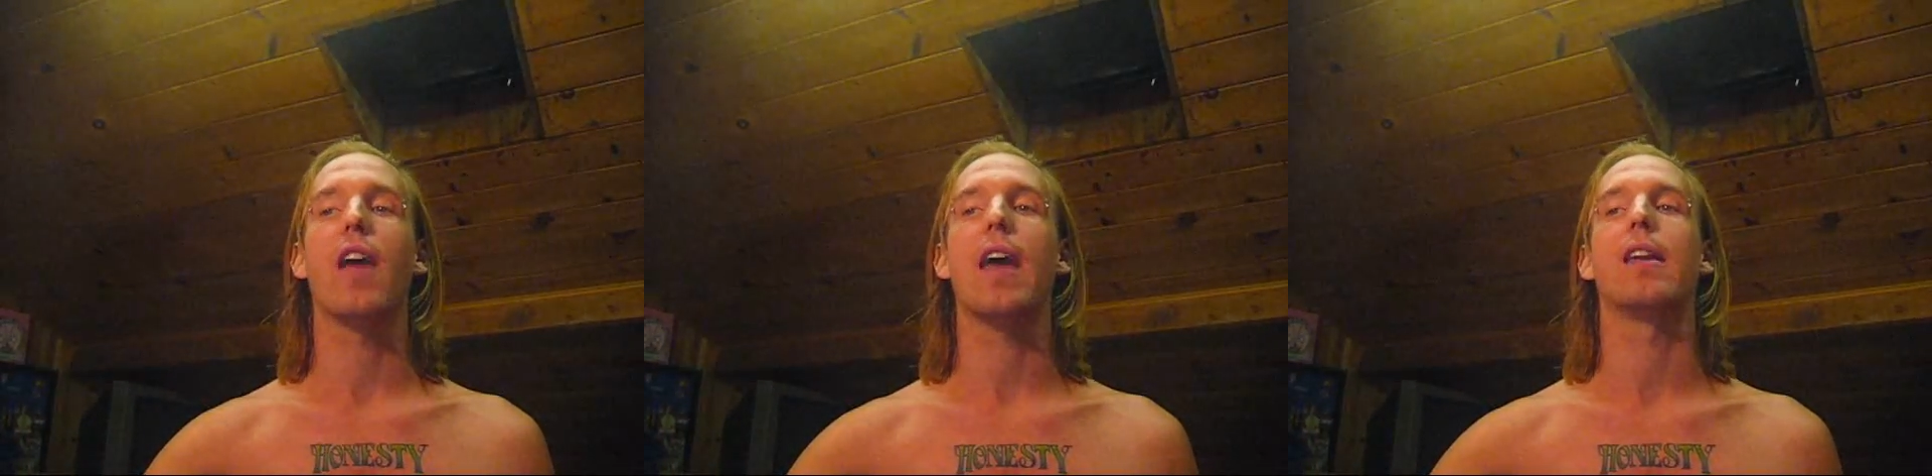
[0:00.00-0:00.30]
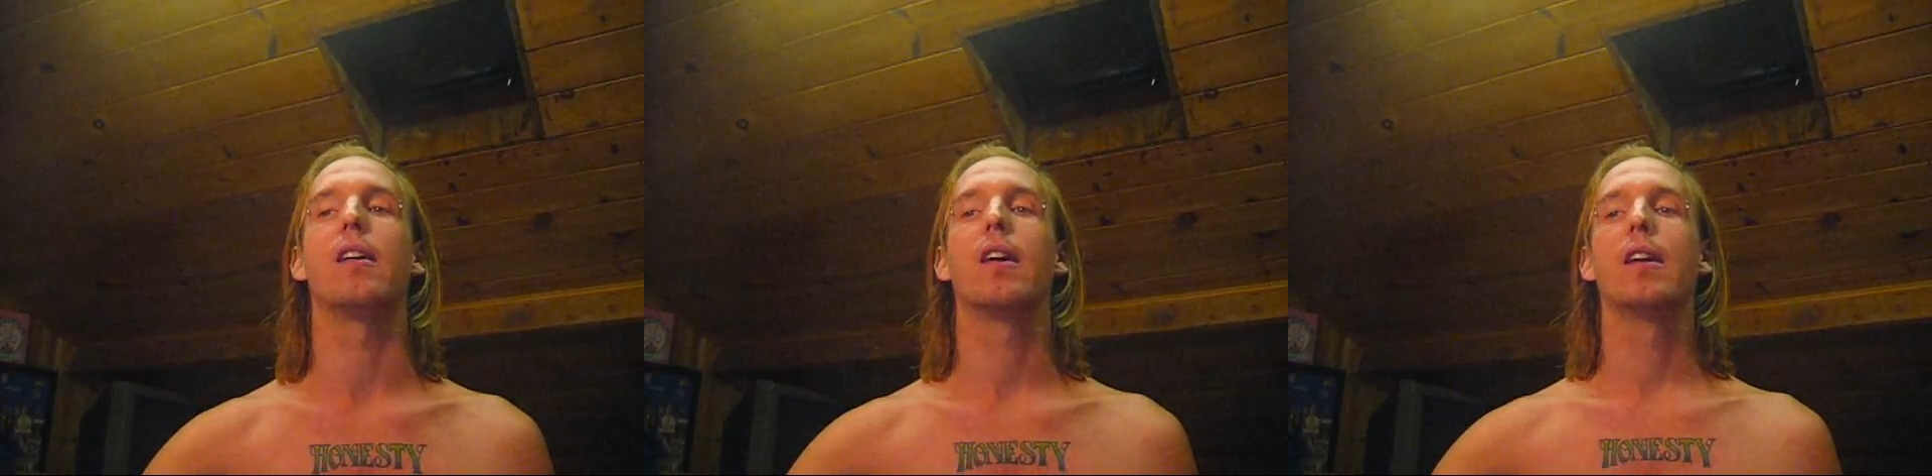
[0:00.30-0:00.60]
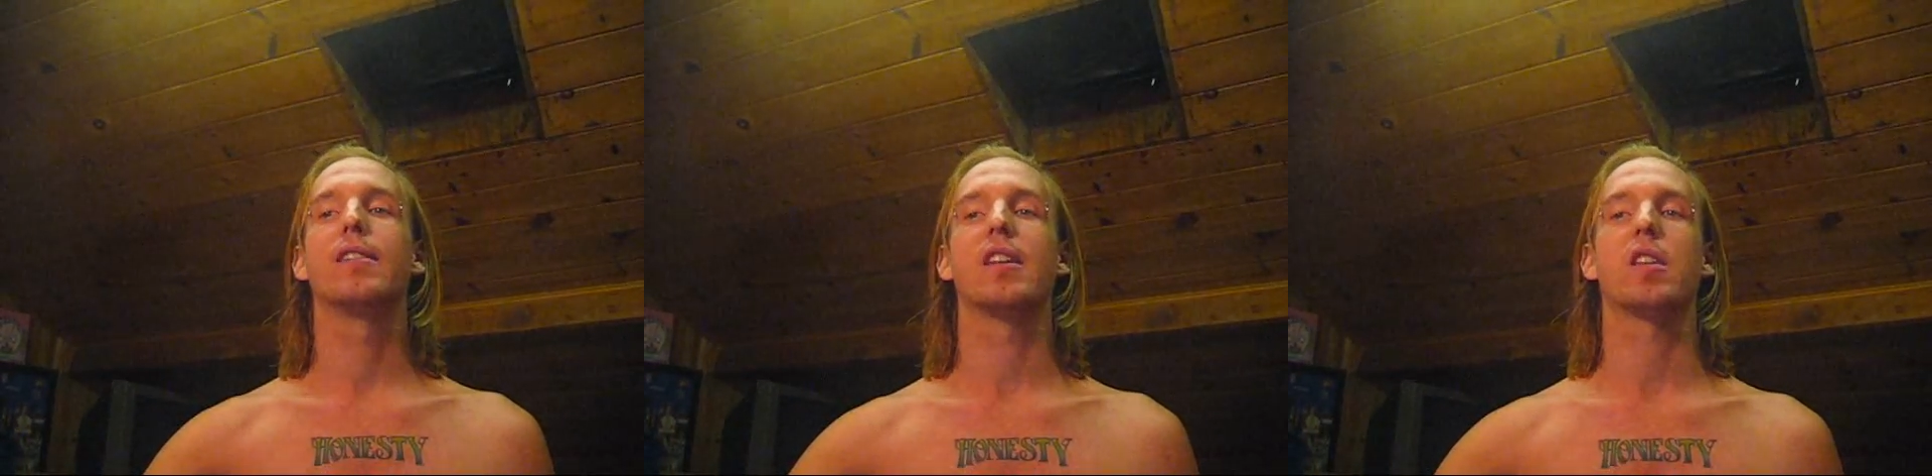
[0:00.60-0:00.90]
then
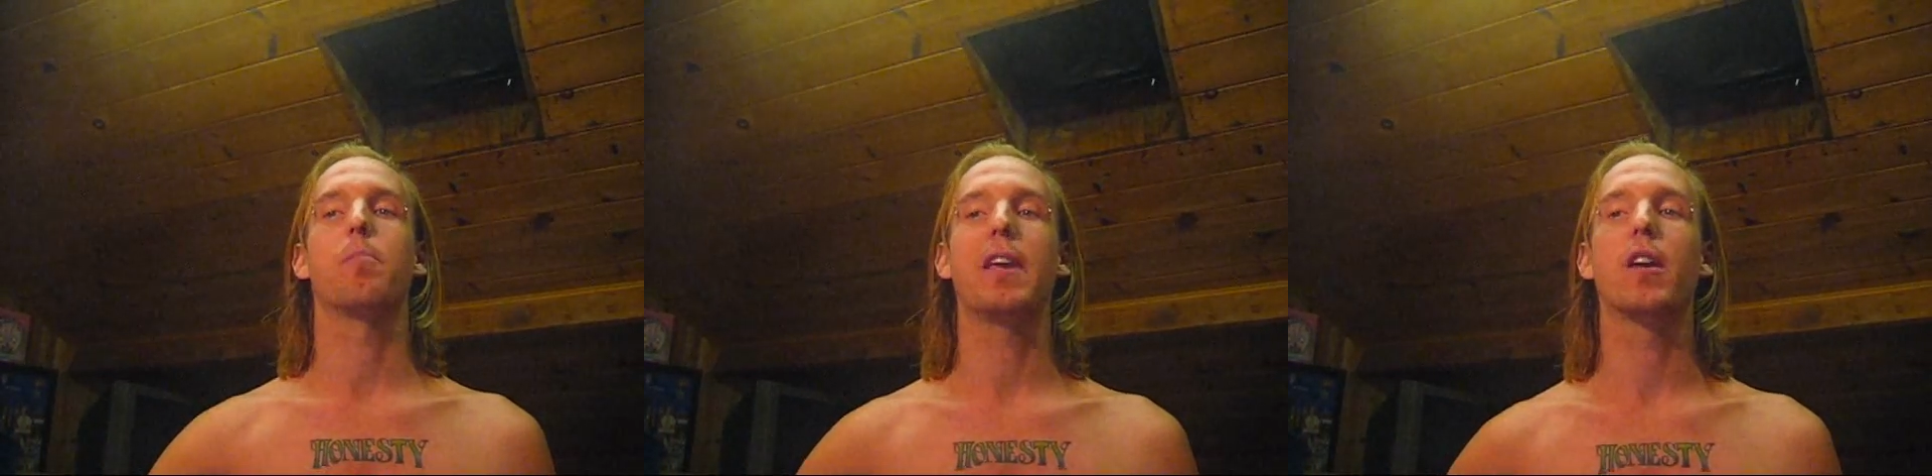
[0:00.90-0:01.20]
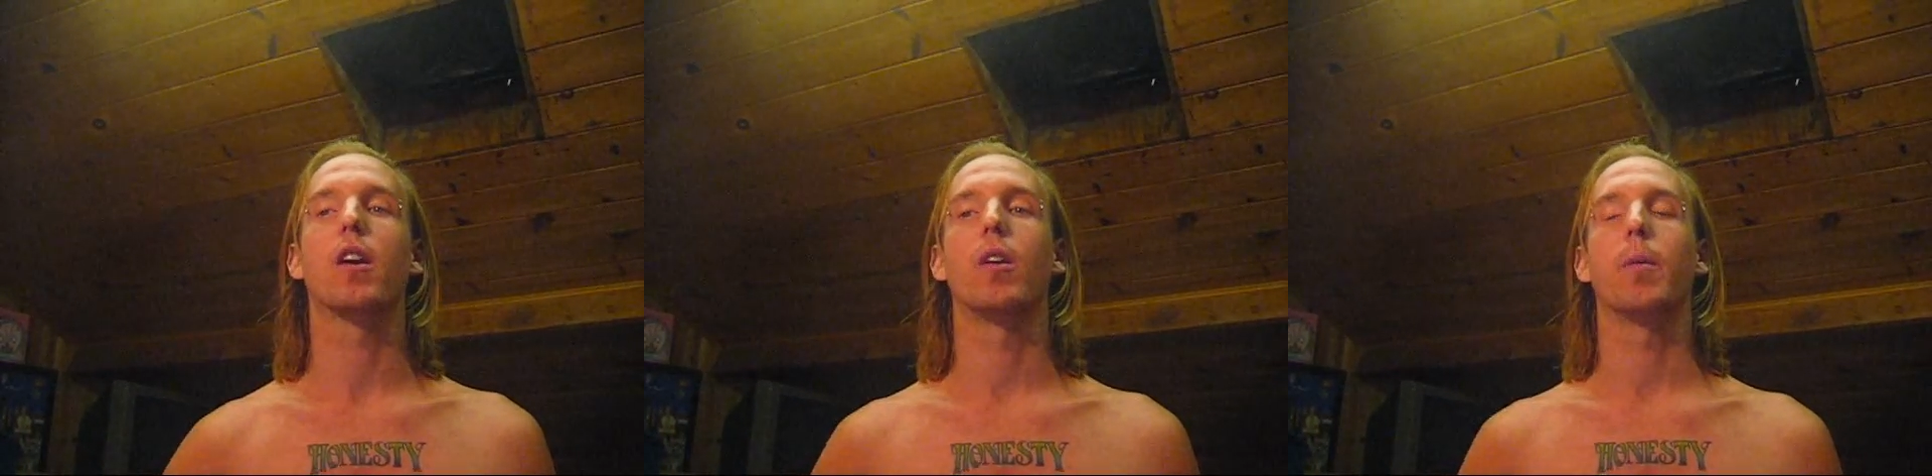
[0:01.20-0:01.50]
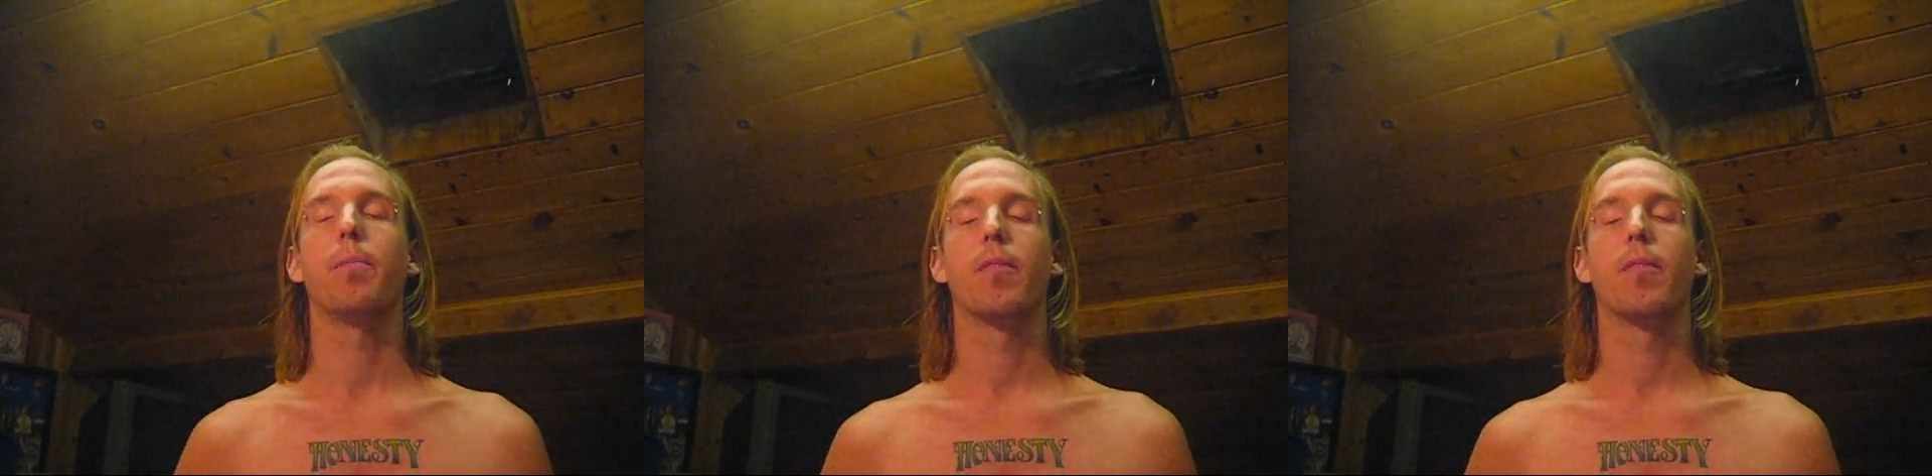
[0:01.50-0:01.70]
disappear.